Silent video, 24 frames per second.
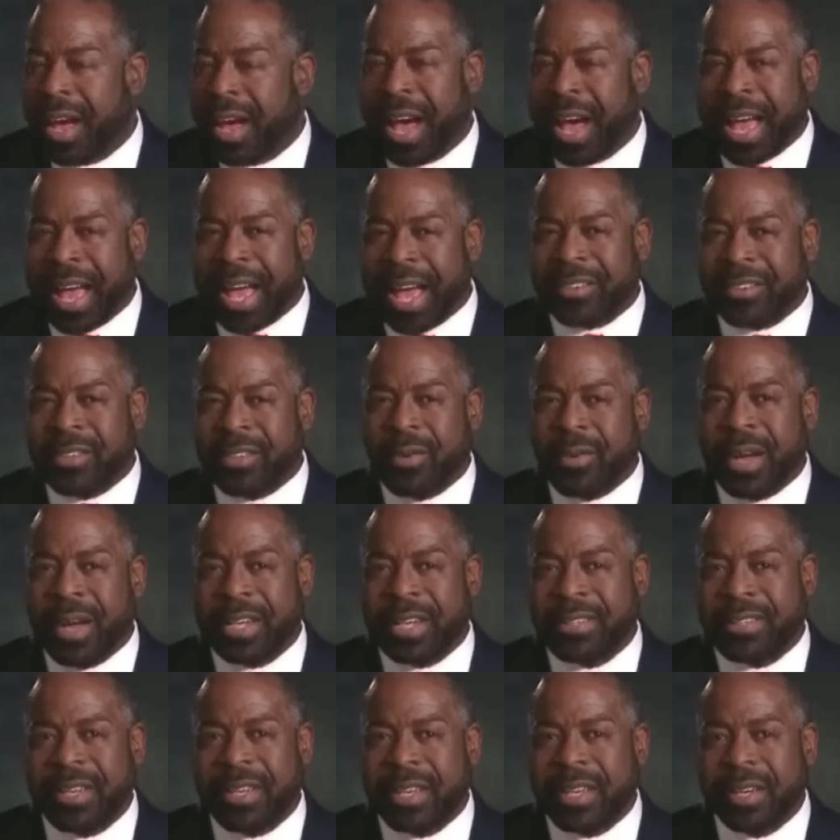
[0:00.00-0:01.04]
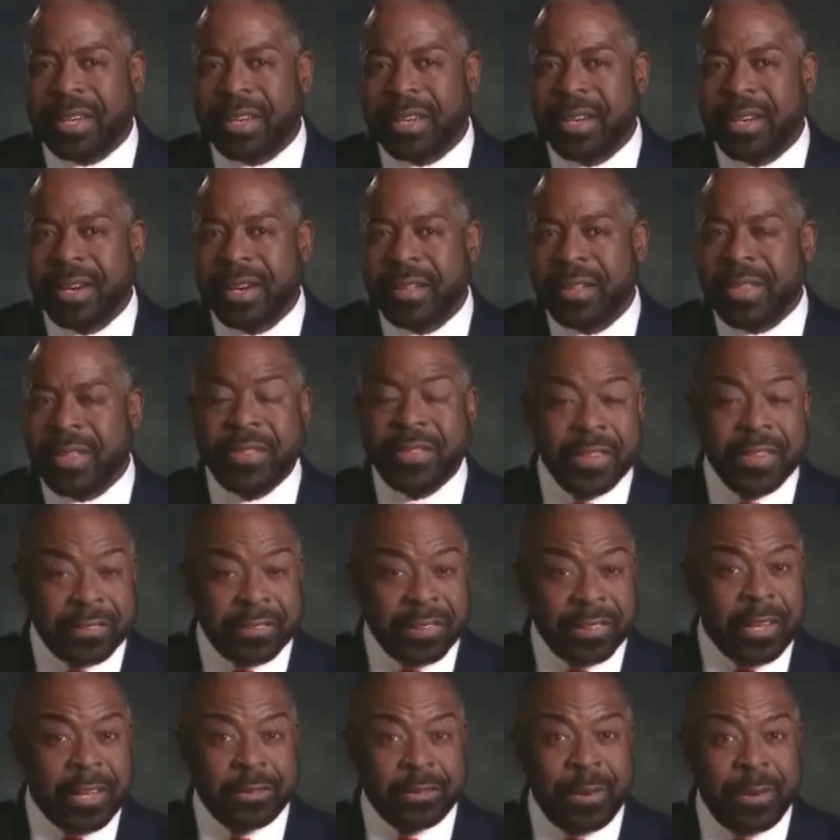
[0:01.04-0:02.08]
I had no idea that this
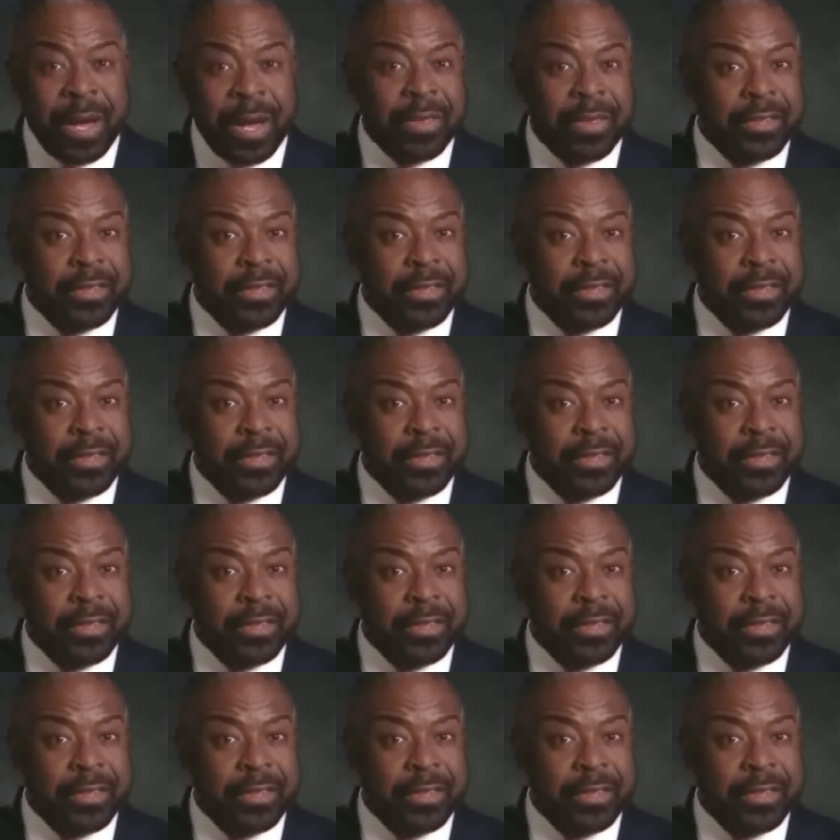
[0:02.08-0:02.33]
Les Brown